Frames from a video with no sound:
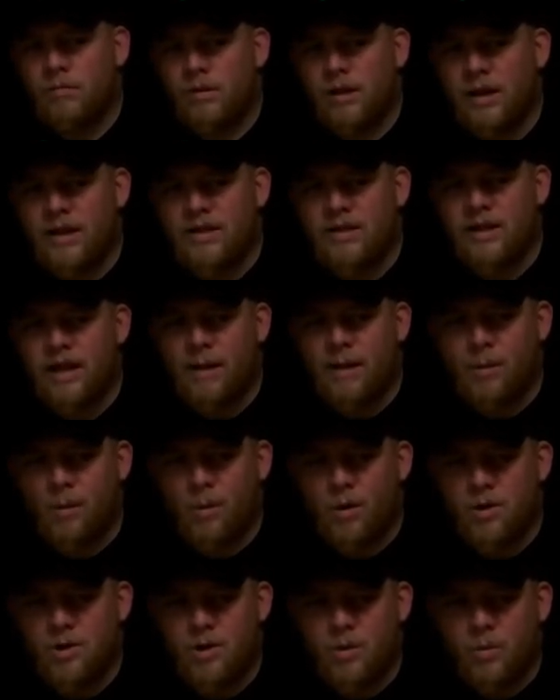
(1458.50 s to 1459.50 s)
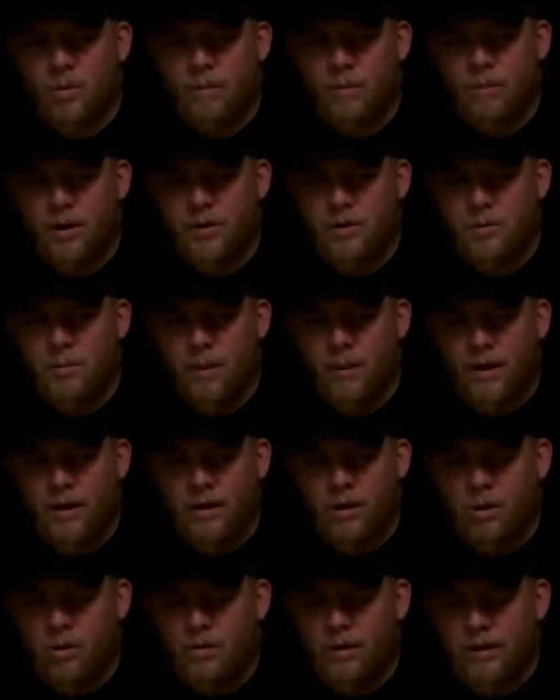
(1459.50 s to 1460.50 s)
like I said, I've been watching One Punch Man and
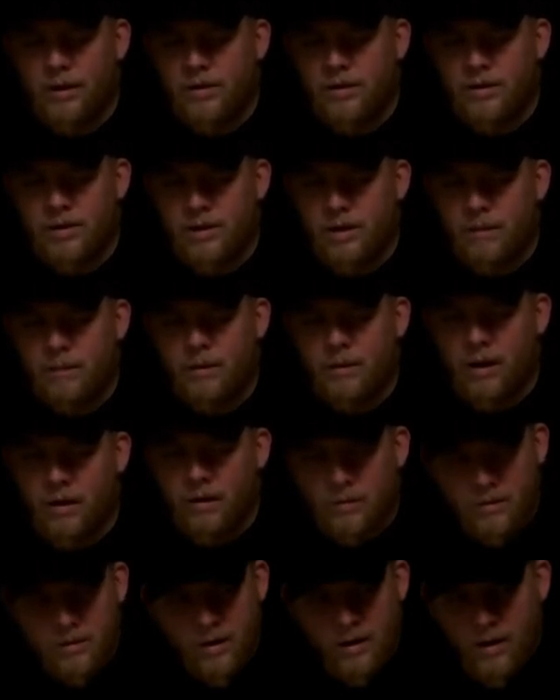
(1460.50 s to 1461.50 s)
the whole thing with the subtitles.